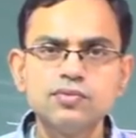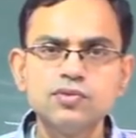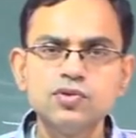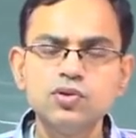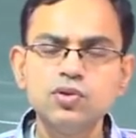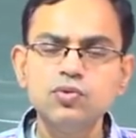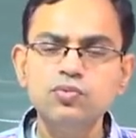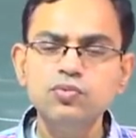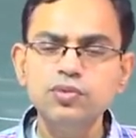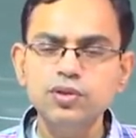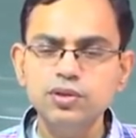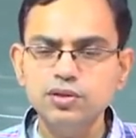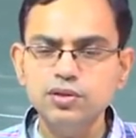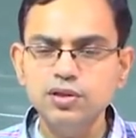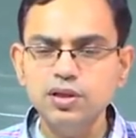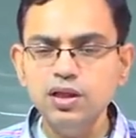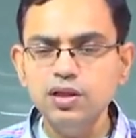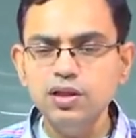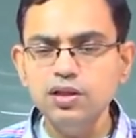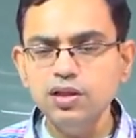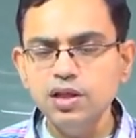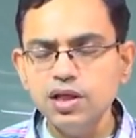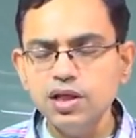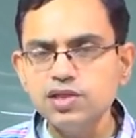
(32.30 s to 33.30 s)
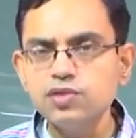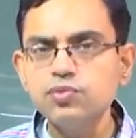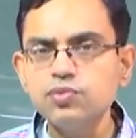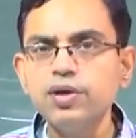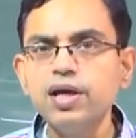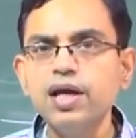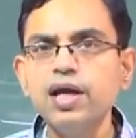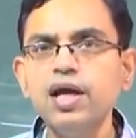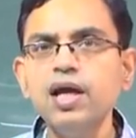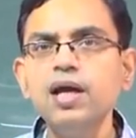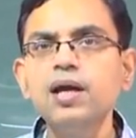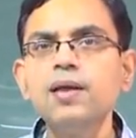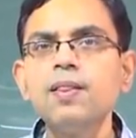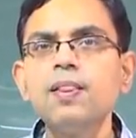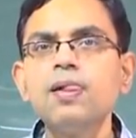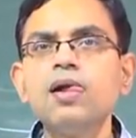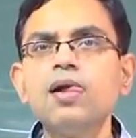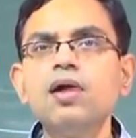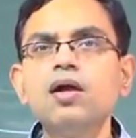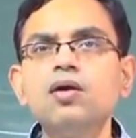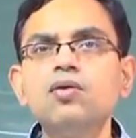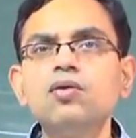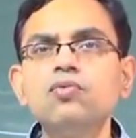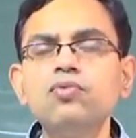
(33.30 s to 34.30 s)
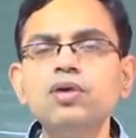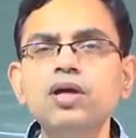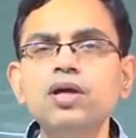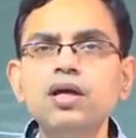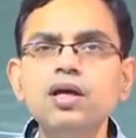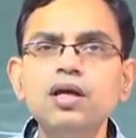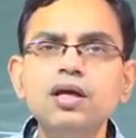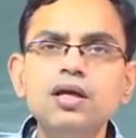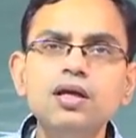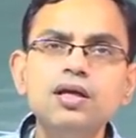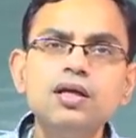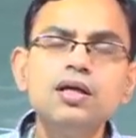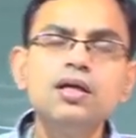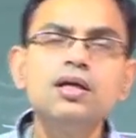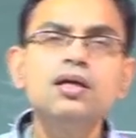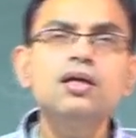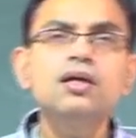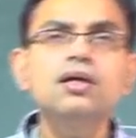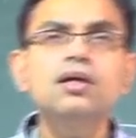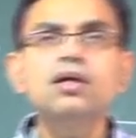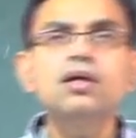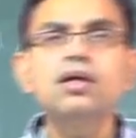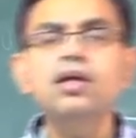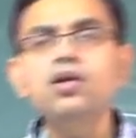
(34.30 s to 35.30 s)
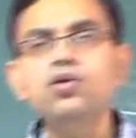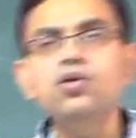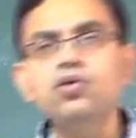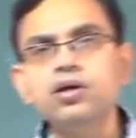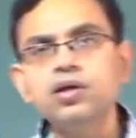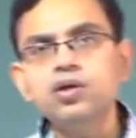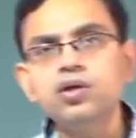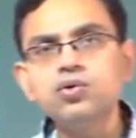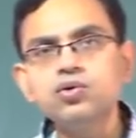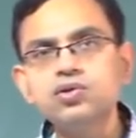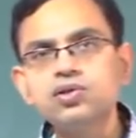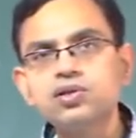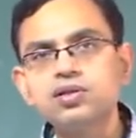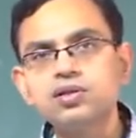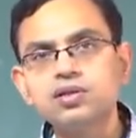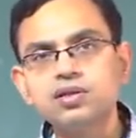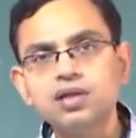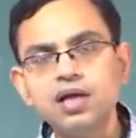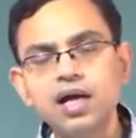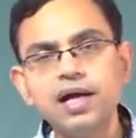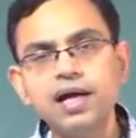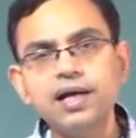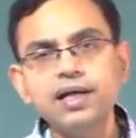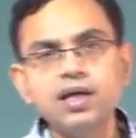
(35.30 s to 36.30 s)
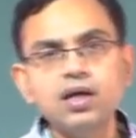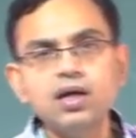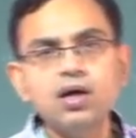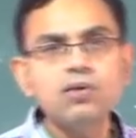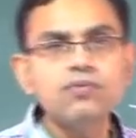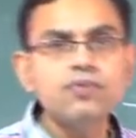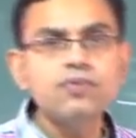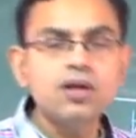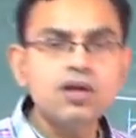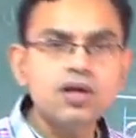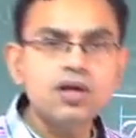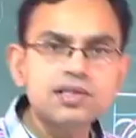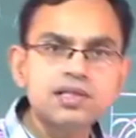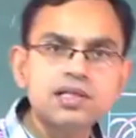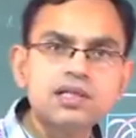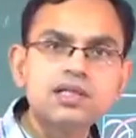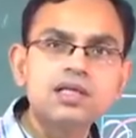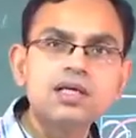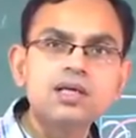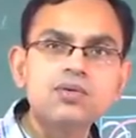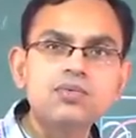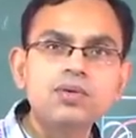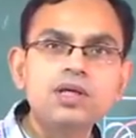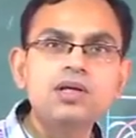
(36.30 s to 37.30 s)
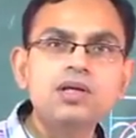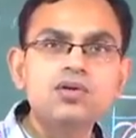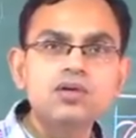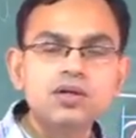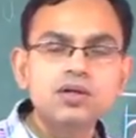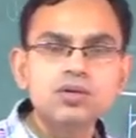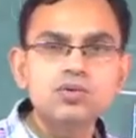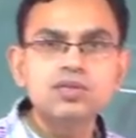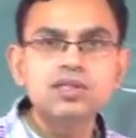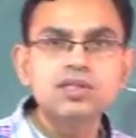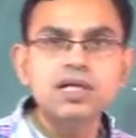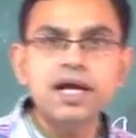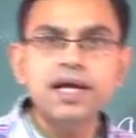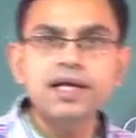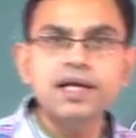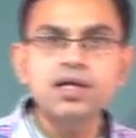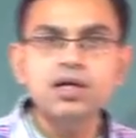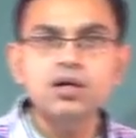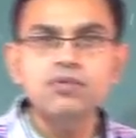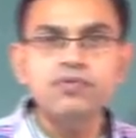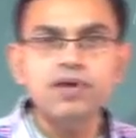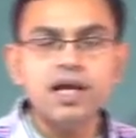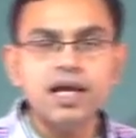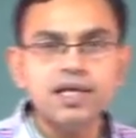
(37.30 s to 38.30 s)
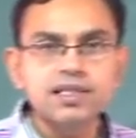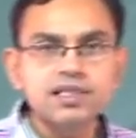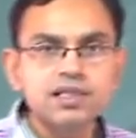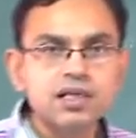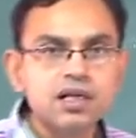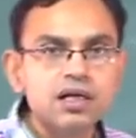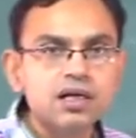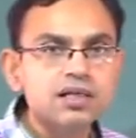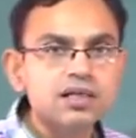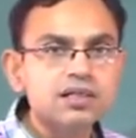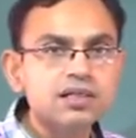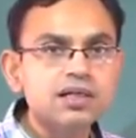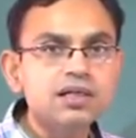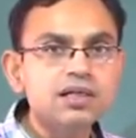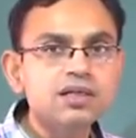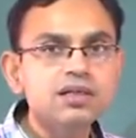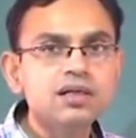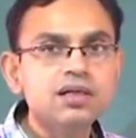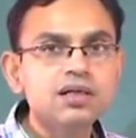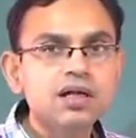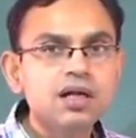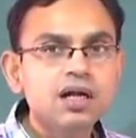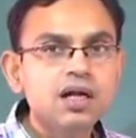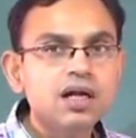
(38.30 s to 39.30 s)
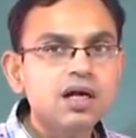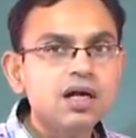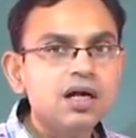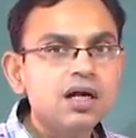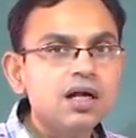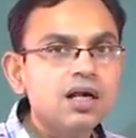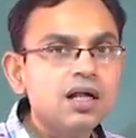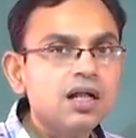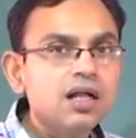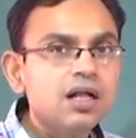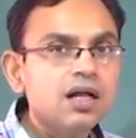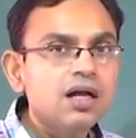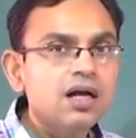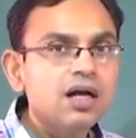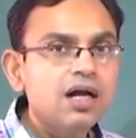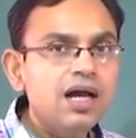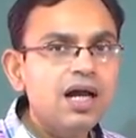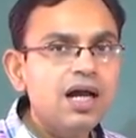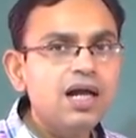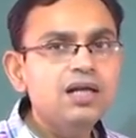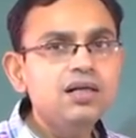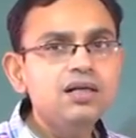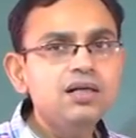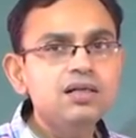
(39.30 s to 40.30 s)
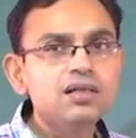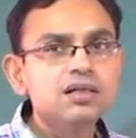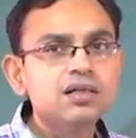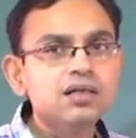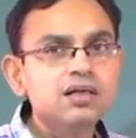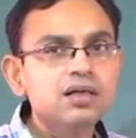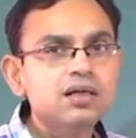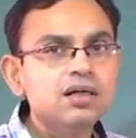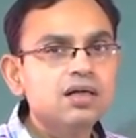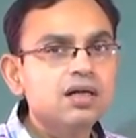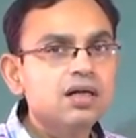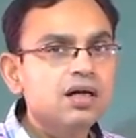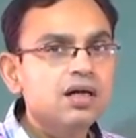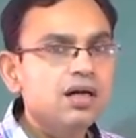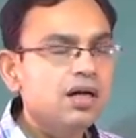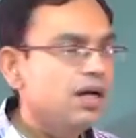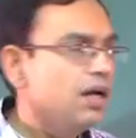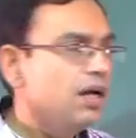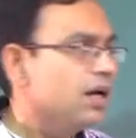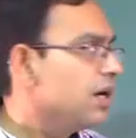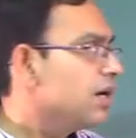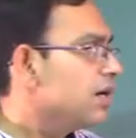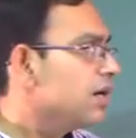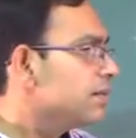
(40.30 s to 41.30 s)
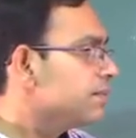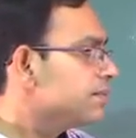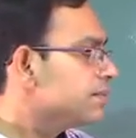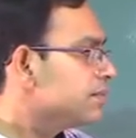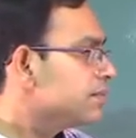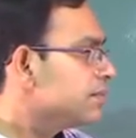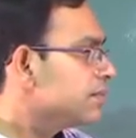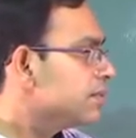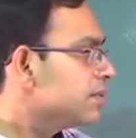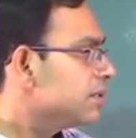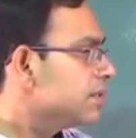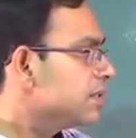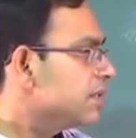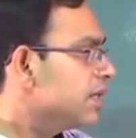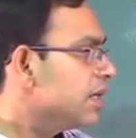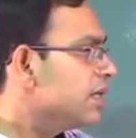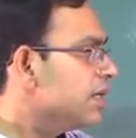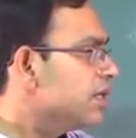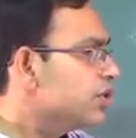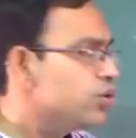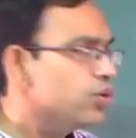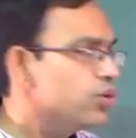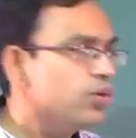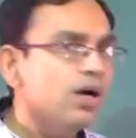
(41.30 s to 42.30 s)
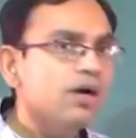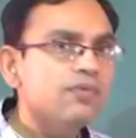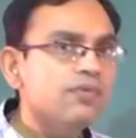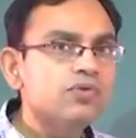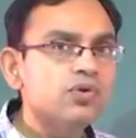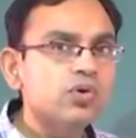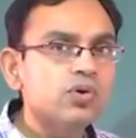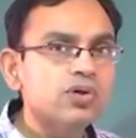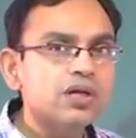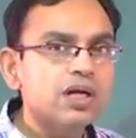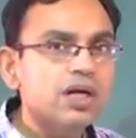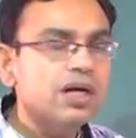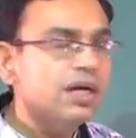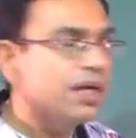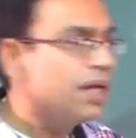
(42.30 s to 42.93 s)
So, in this way we introduced the idea of velocity, we introduced the idea of acceleration, and the issue of total